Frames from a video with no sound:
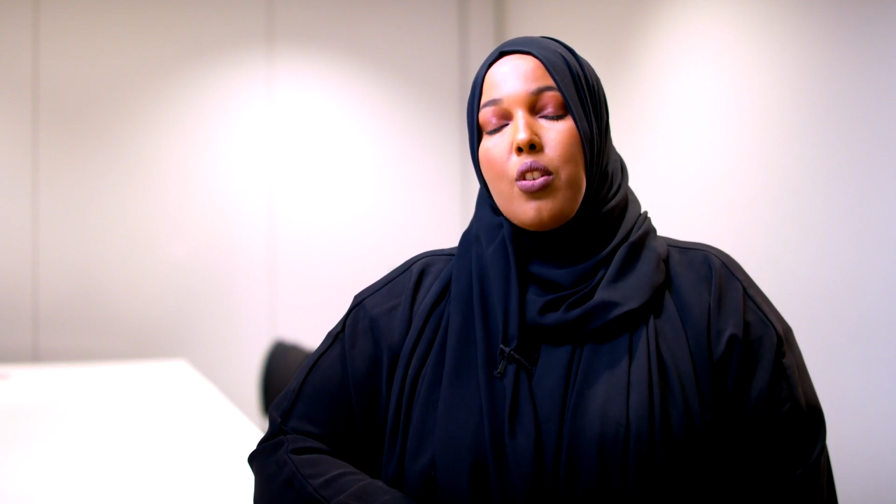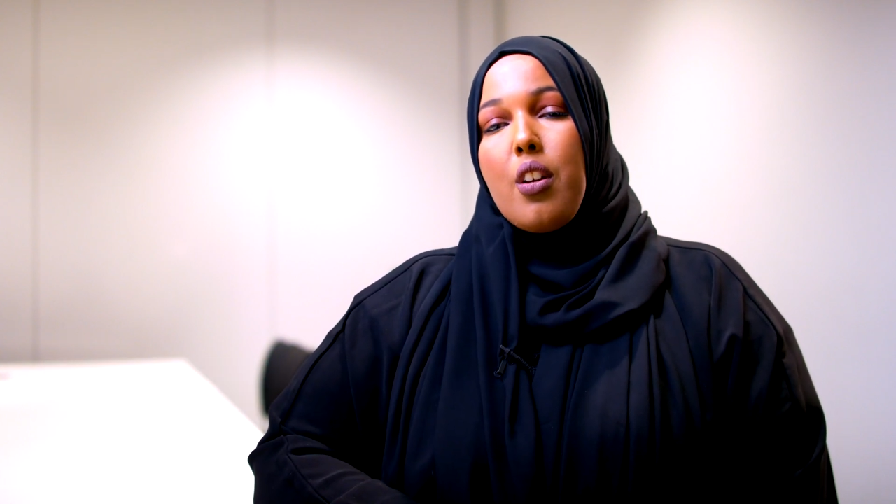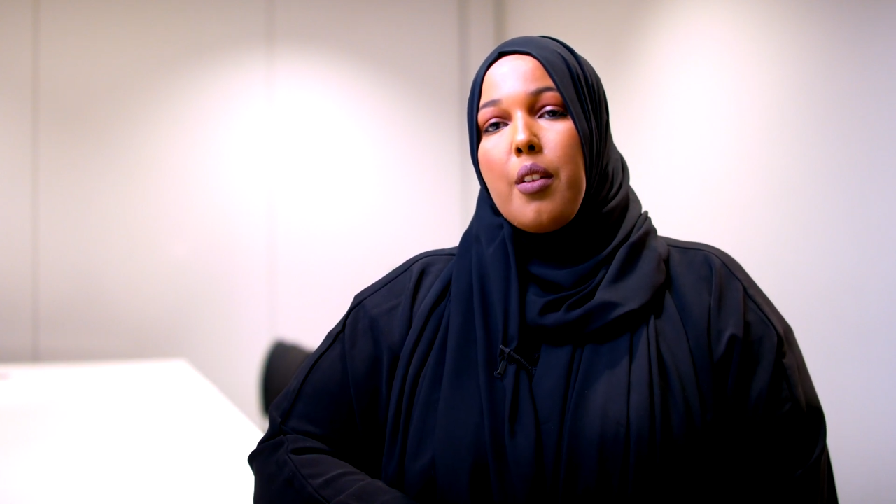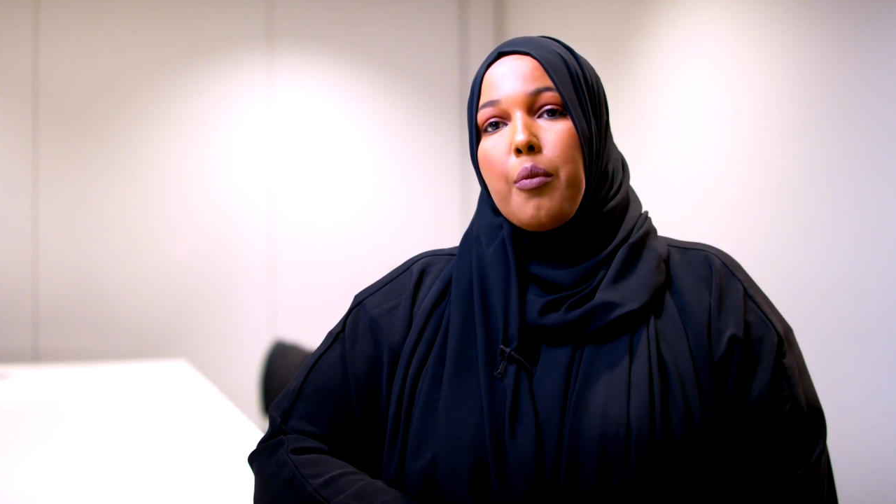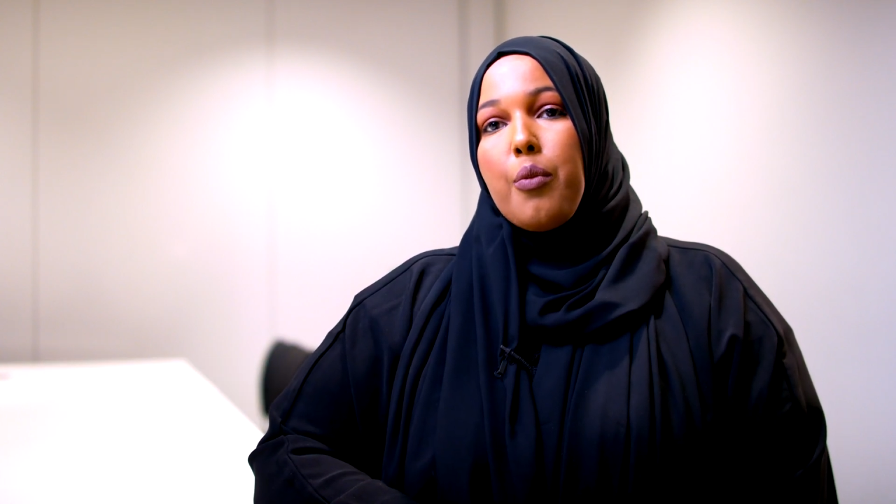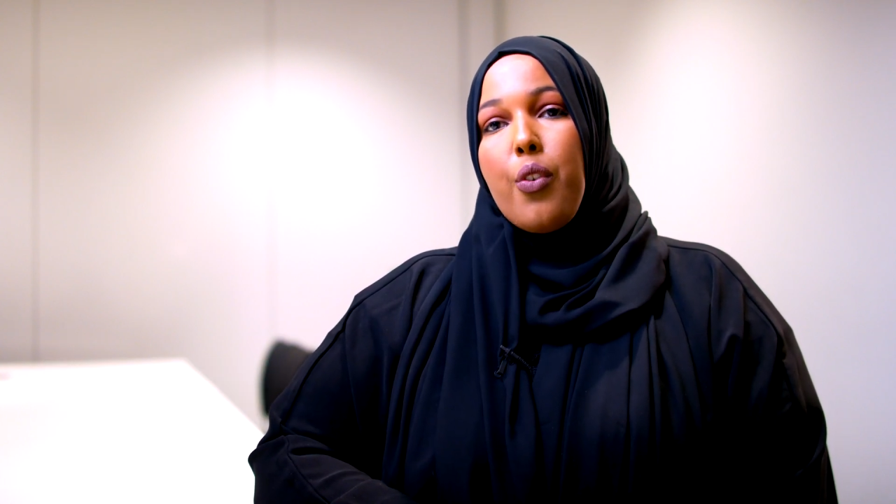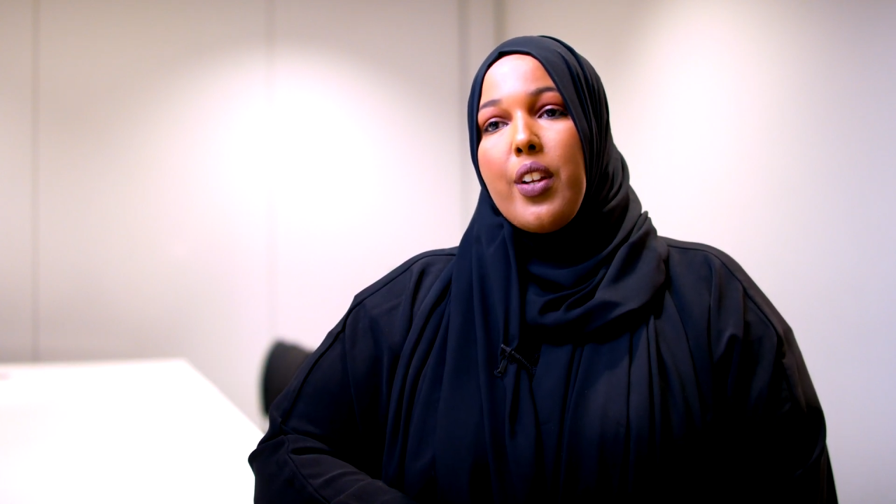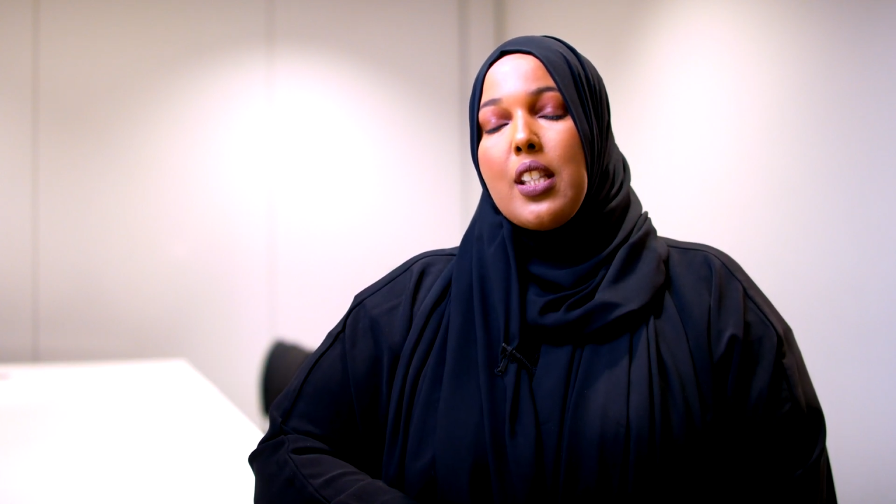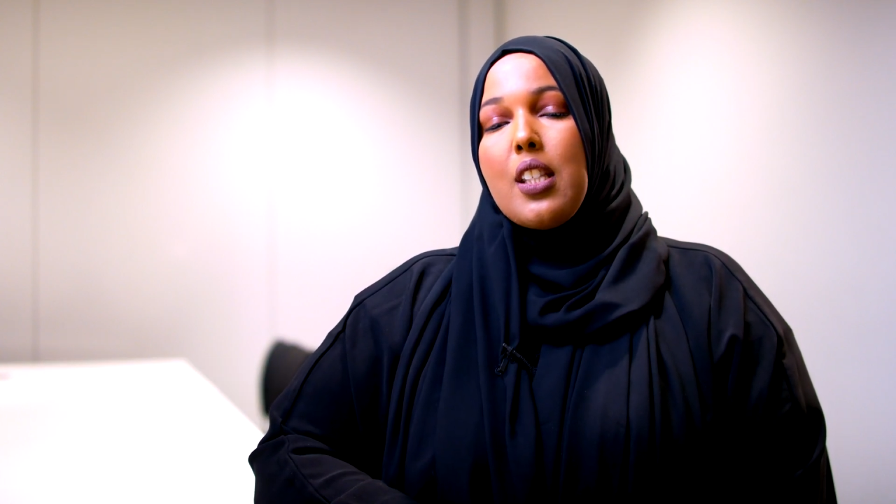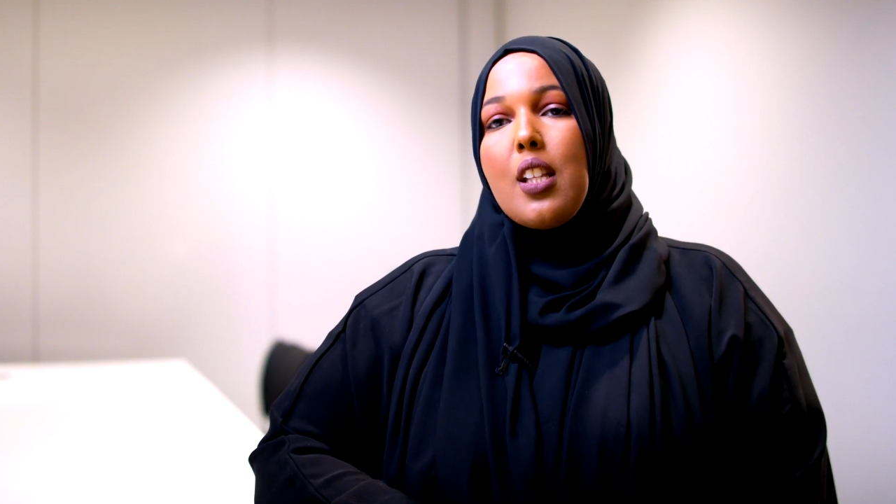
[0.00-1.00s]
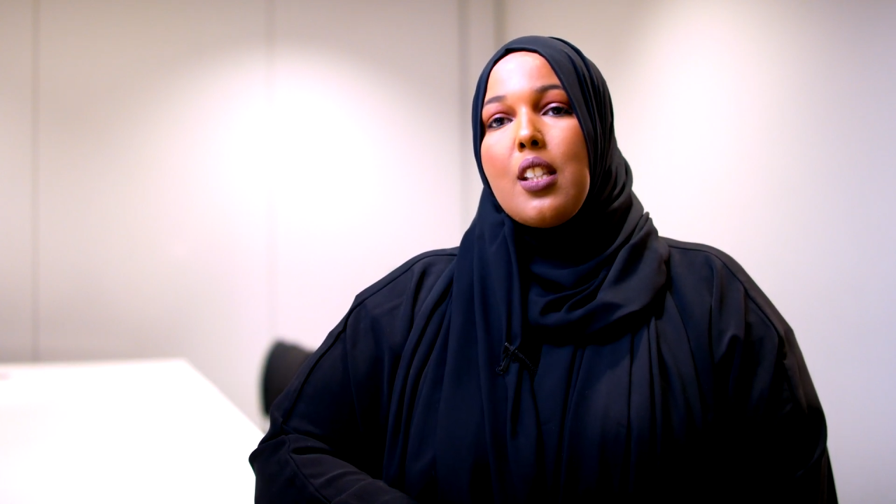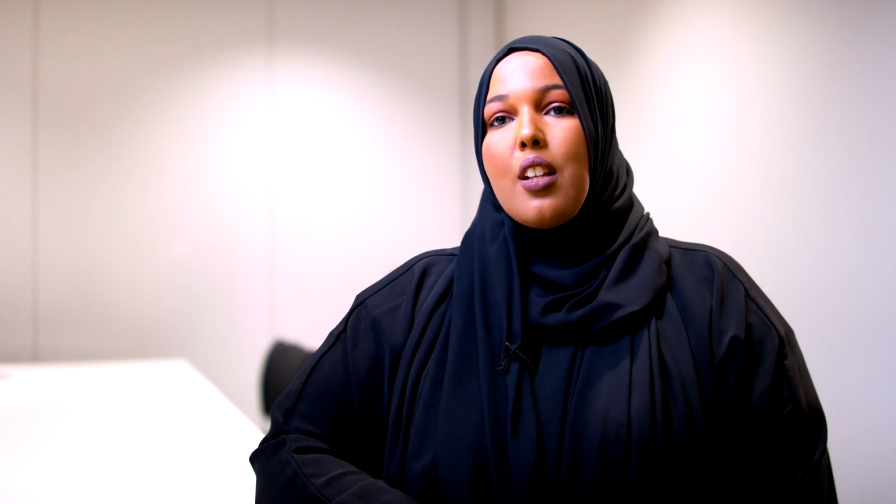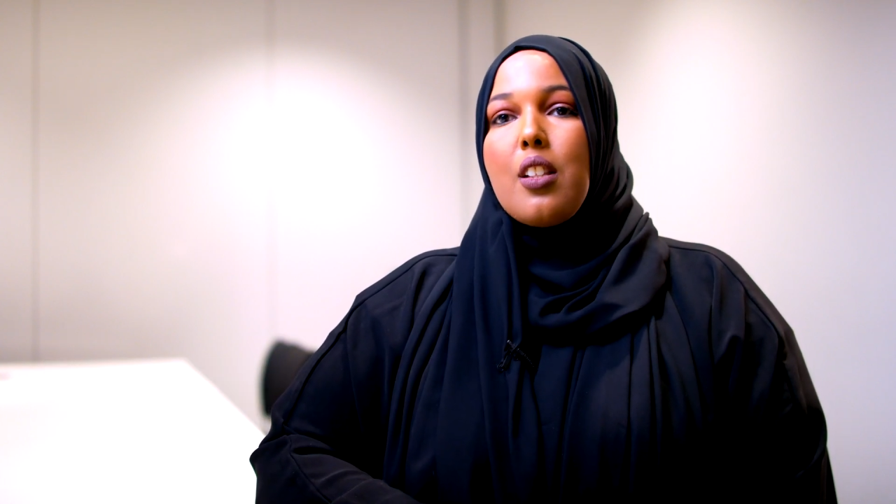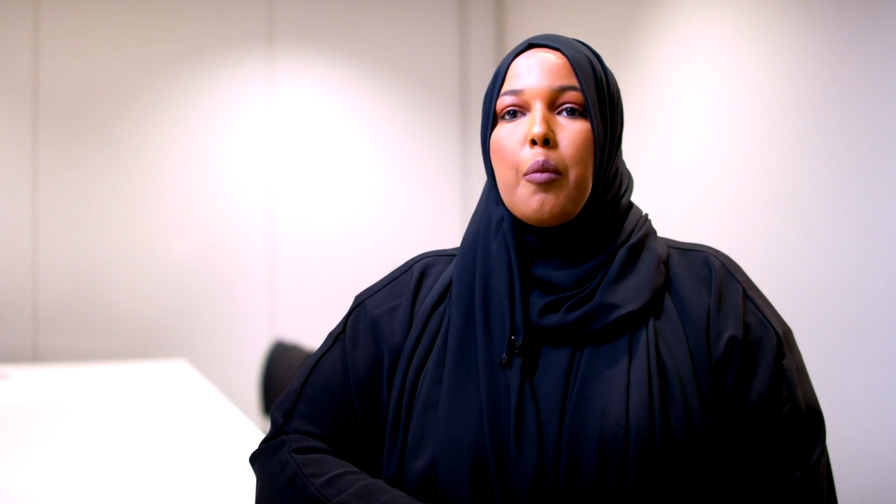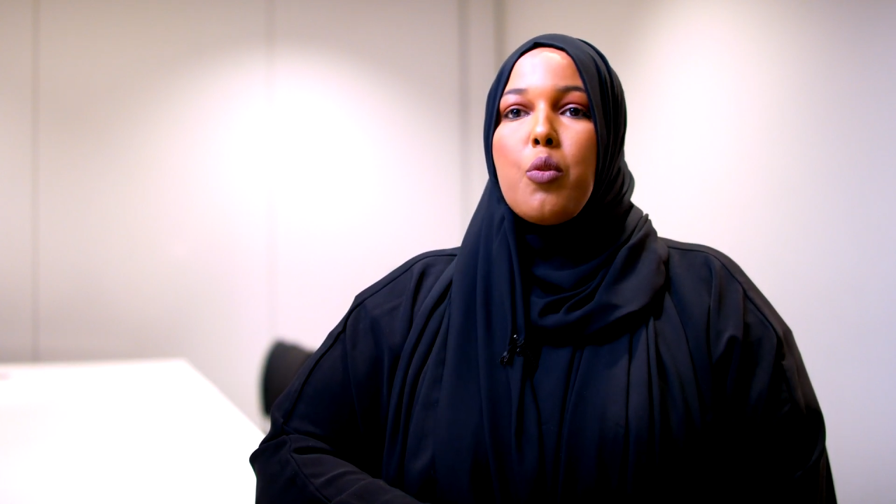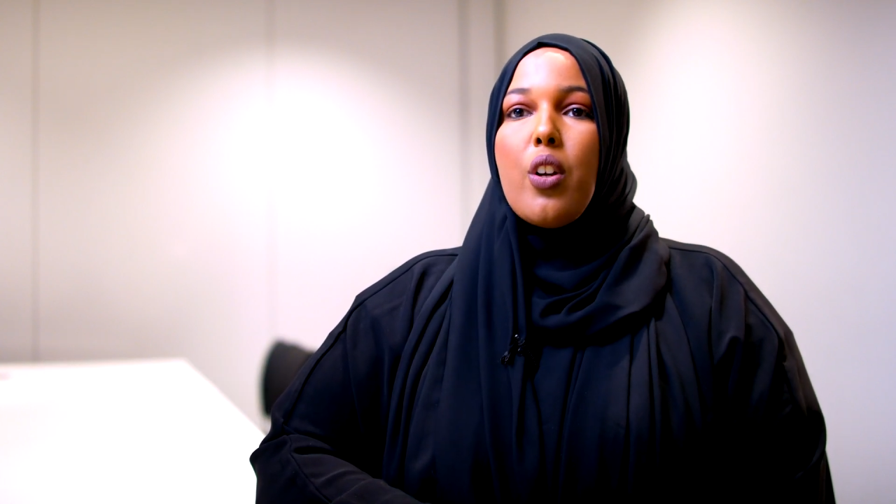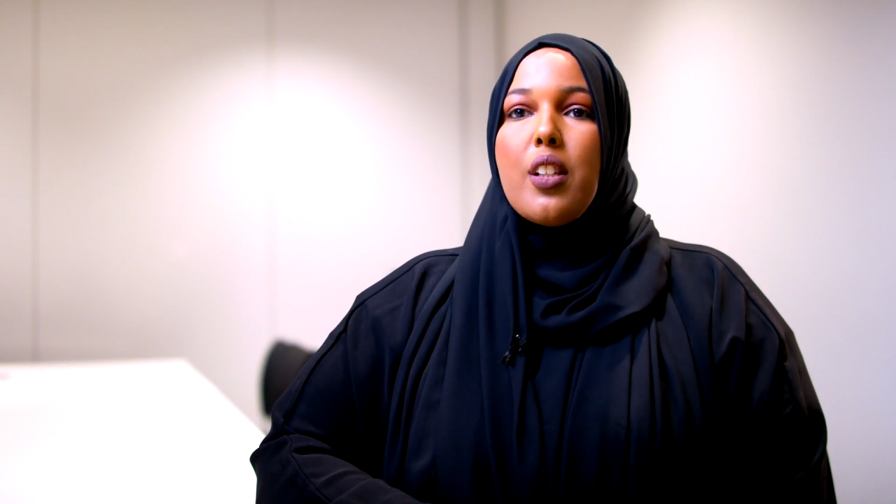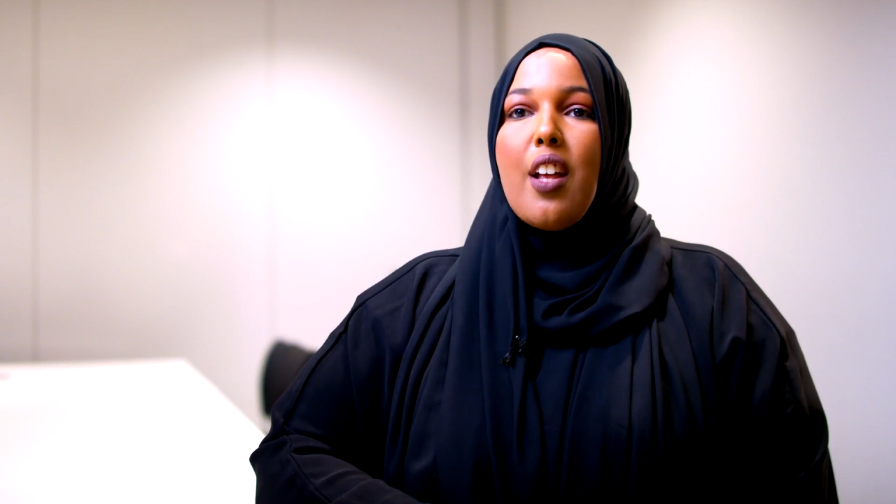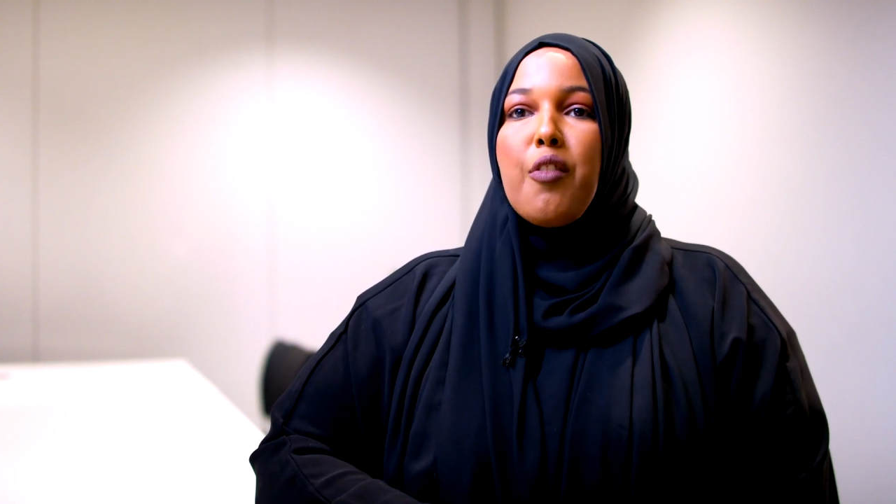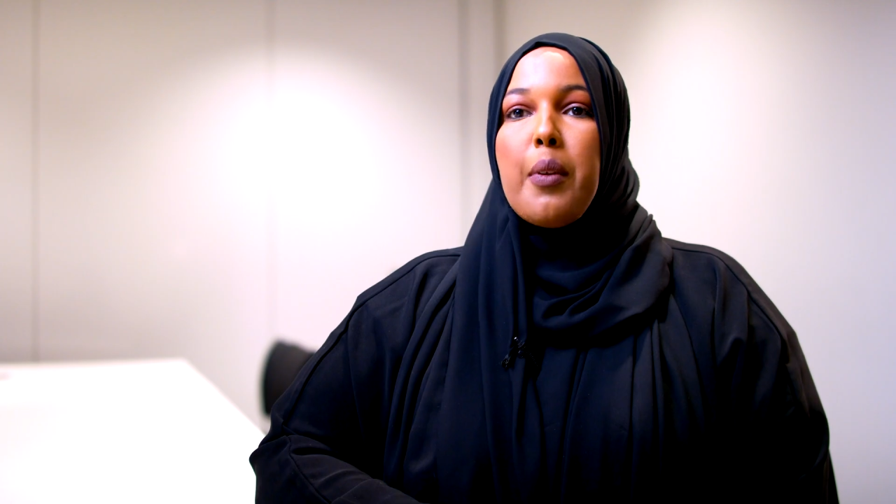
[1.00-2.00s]
um, for instance, there's some drugs
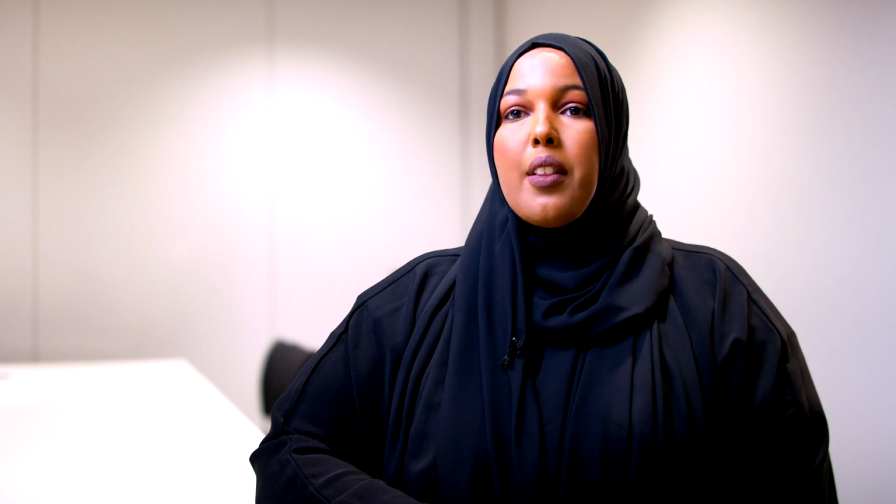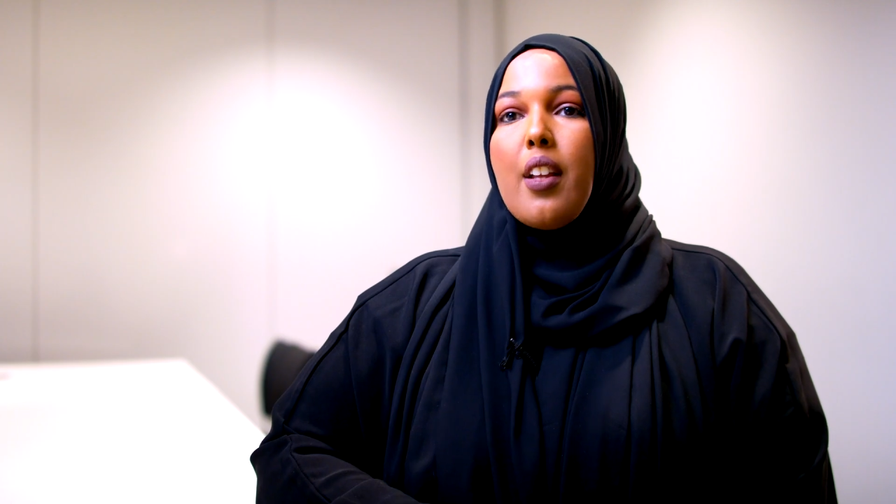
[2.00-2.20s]
that have been